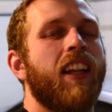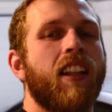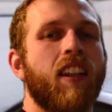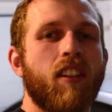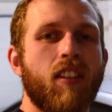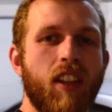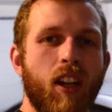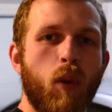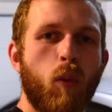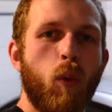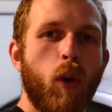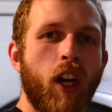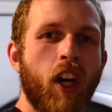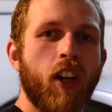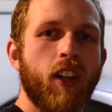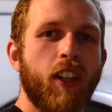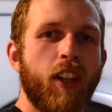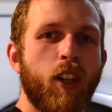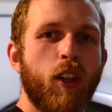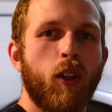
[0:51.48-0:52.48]
this like
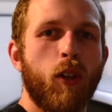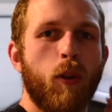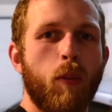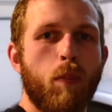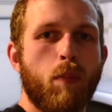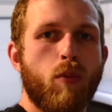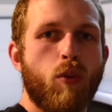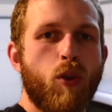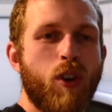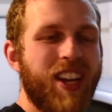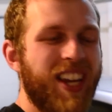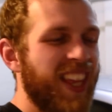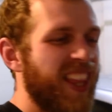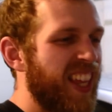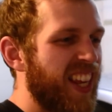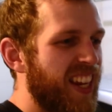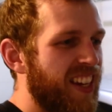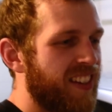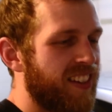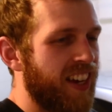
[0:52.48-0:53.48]
weird little
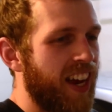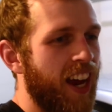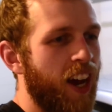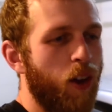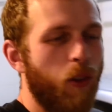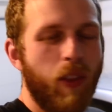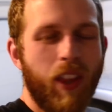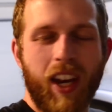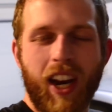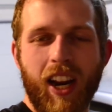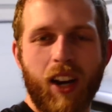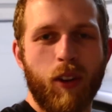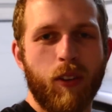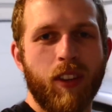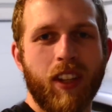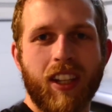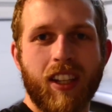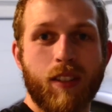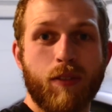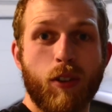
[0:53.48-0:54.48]
breathy sound that I don't
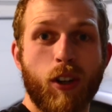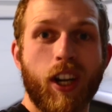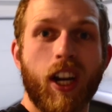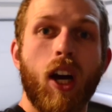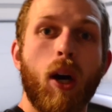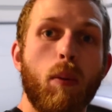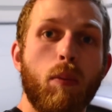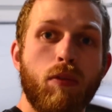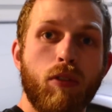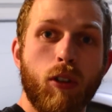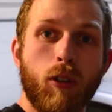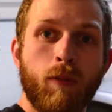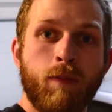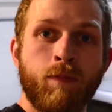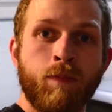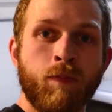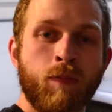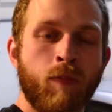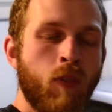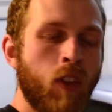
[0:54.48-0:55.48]
think is very helpful.
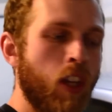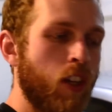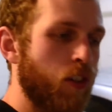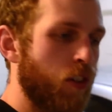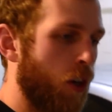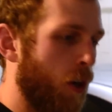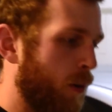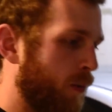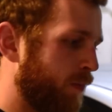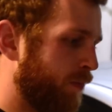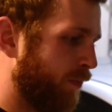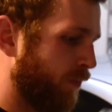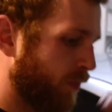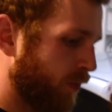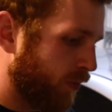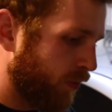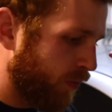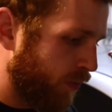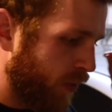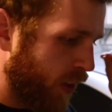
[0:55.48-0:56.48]
So
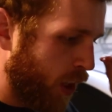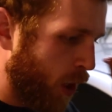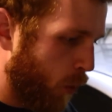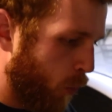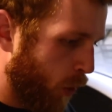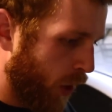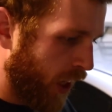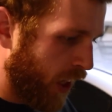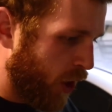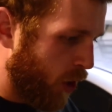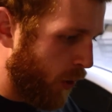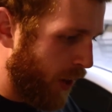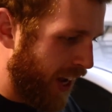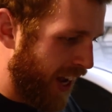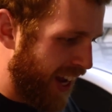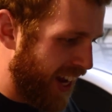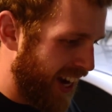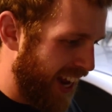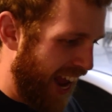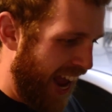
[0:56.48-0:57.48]
we're gonna go
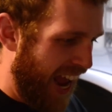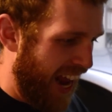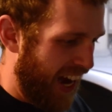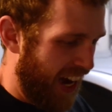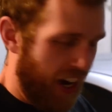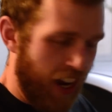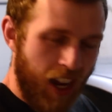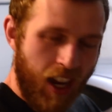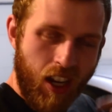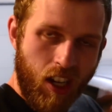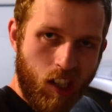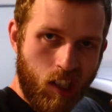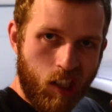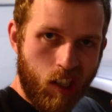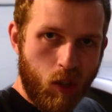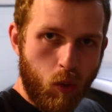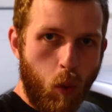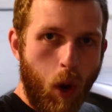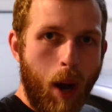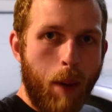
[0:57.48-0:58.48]
ahead and
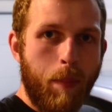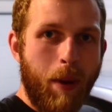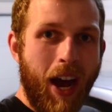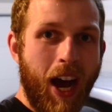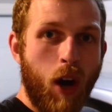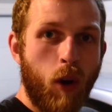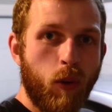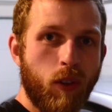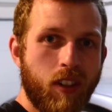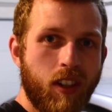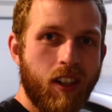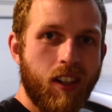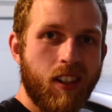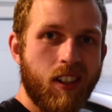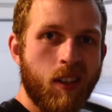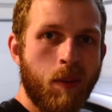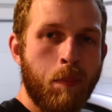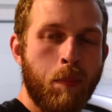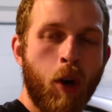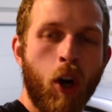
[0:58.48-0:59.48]
swap out
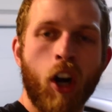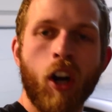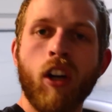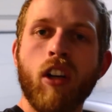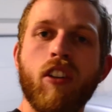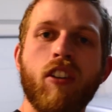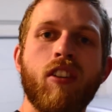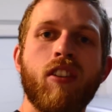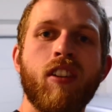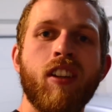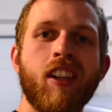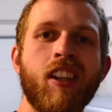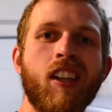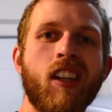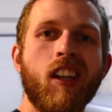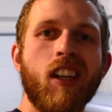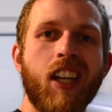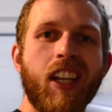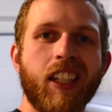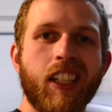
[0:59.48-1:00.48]
some parts
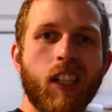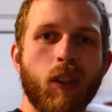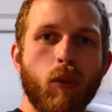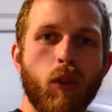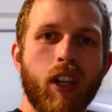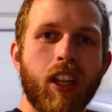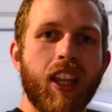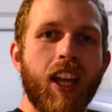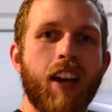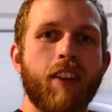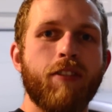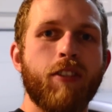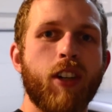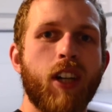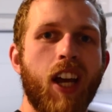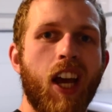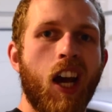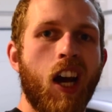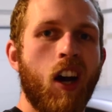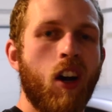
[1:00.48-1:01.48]
and get rid of that for
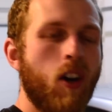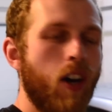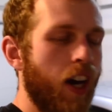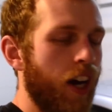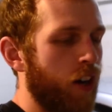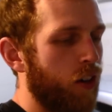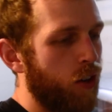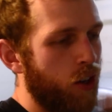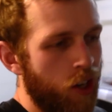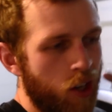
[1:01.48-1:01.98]
now. I don't